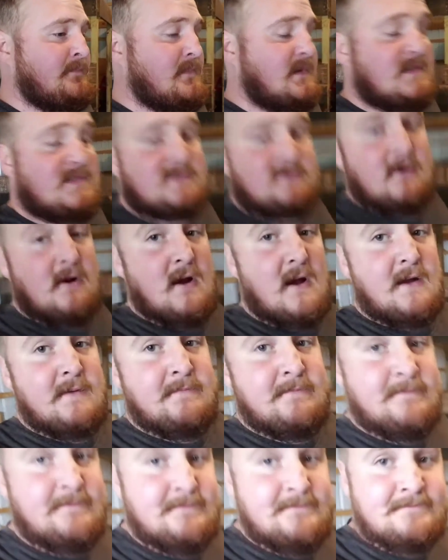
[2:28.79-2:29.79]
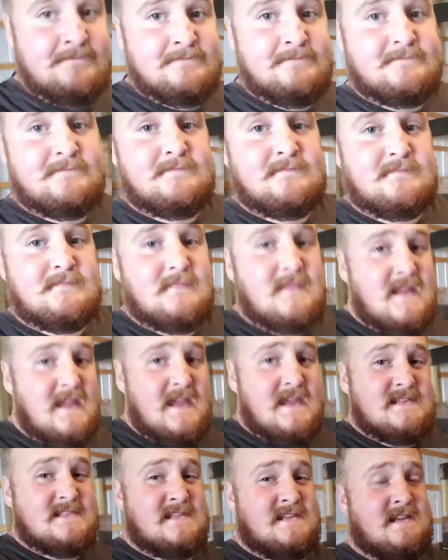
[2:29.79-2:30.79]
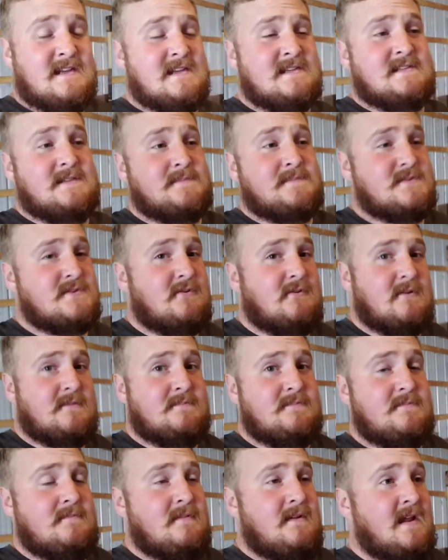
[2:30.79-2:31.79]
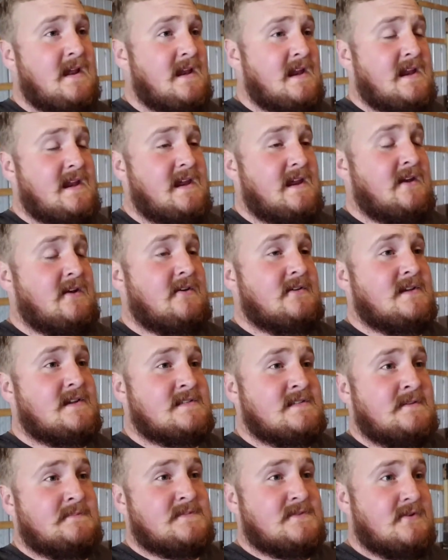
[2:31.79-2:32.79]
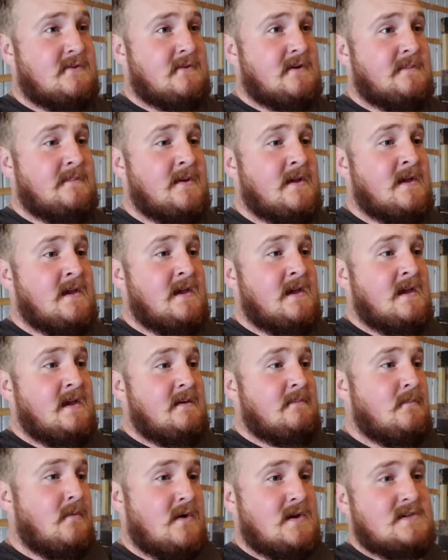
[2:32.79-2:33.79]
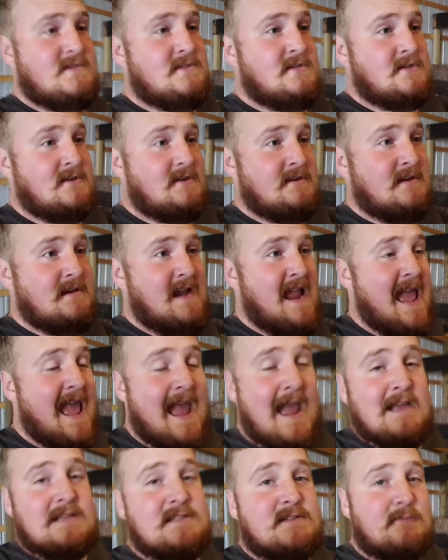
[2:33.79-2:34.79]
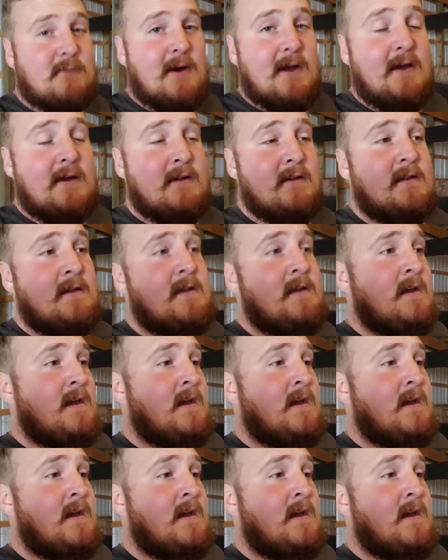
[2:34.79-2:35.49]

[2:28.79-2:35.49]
The straw isn't as absorbed, it doesn't absorb moisture as well.